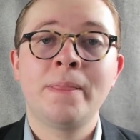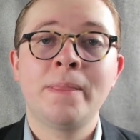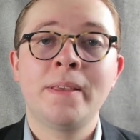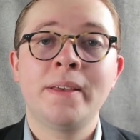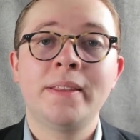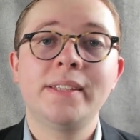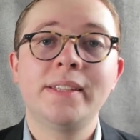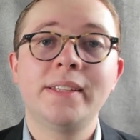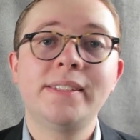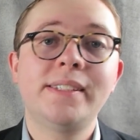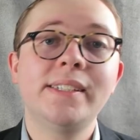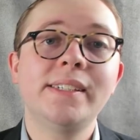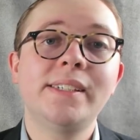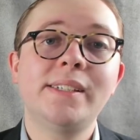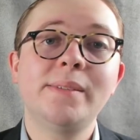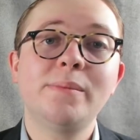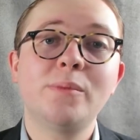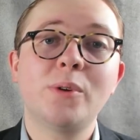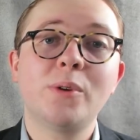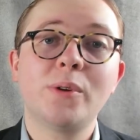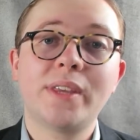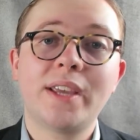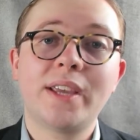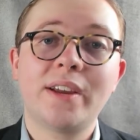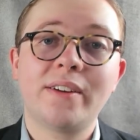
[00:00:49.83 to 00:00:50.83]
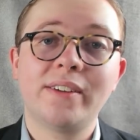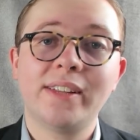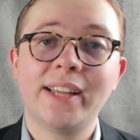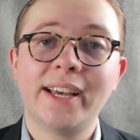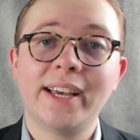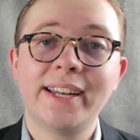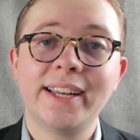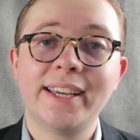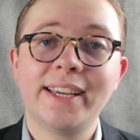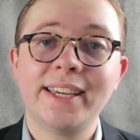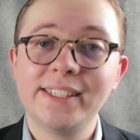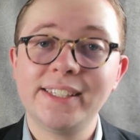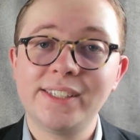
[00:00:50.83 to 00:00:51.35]
The system North
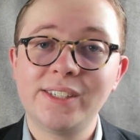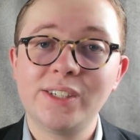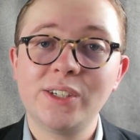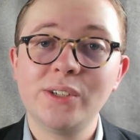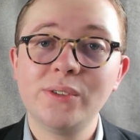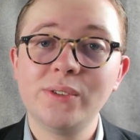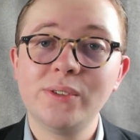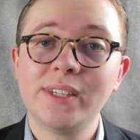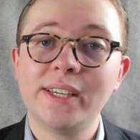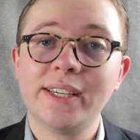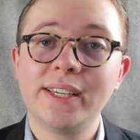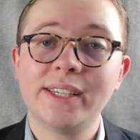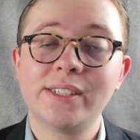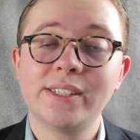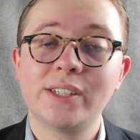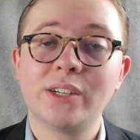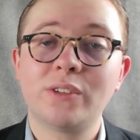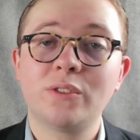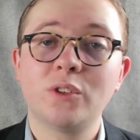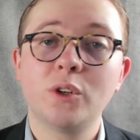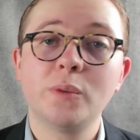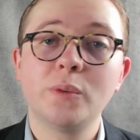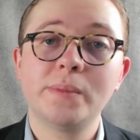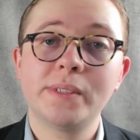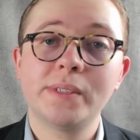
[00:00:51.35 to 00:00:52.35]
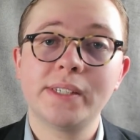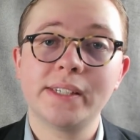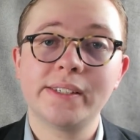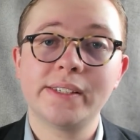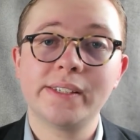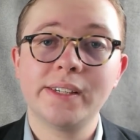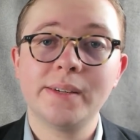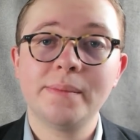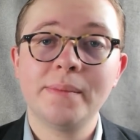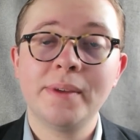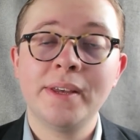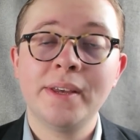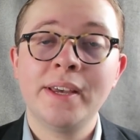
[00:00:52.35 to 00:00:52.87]
Carolina is using is a group
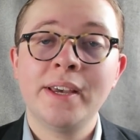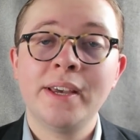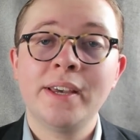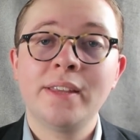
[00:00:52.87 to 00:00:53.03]
system.